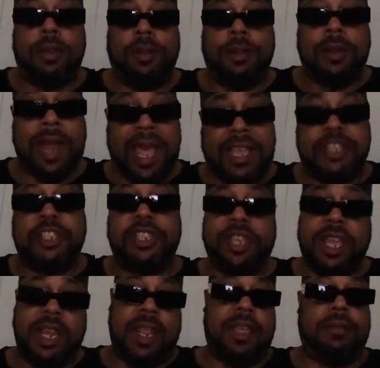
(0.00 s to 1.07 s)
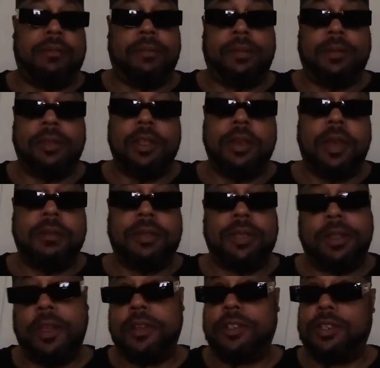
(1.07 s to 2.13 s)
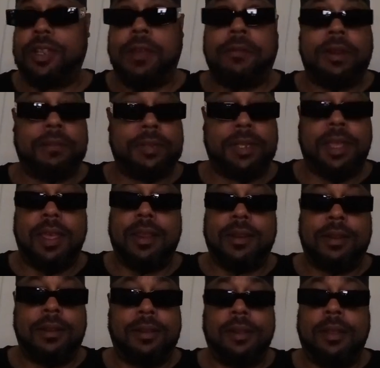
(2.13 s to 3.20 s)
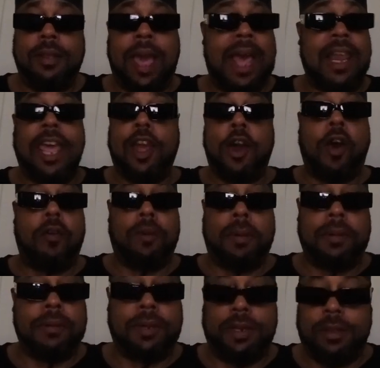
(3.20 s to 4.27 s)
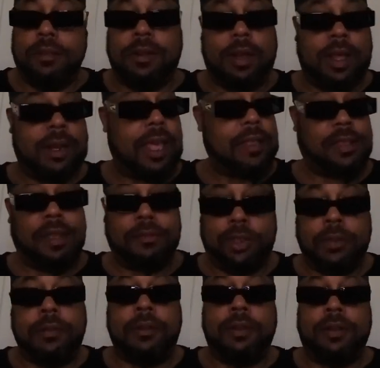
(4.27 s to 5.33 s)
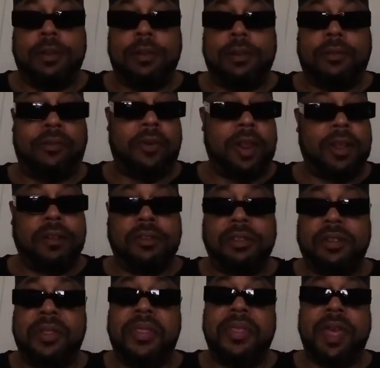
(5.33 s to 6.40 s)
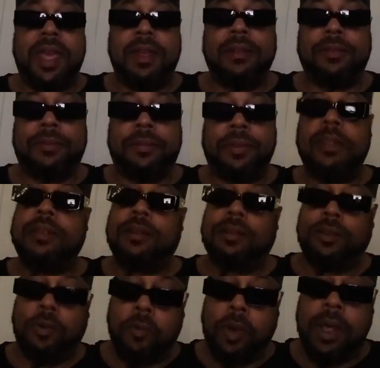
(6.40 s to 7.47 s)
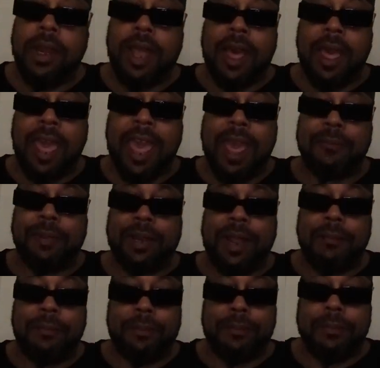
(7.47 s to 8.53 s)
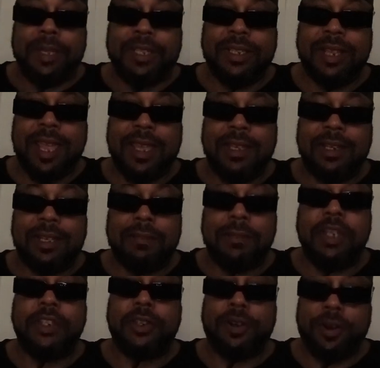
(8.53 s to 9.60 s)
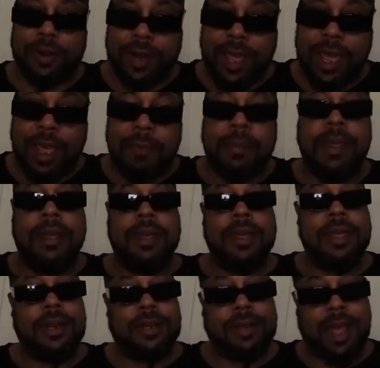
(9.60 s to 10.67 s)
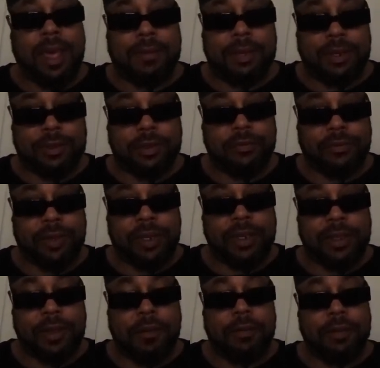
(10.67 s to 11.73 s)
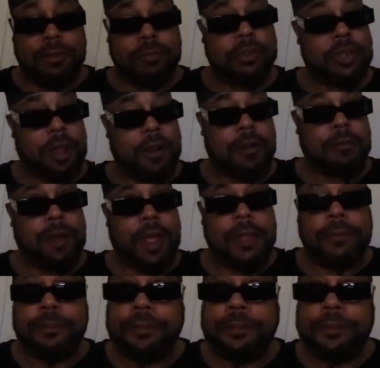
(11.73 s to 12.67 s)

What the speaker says: light-skinned. You understand what I'm saying? I like all women, but, I like them too. Freckles, thick. The one I happened to mistakenly mention her name in the Domino's video. It was her, right?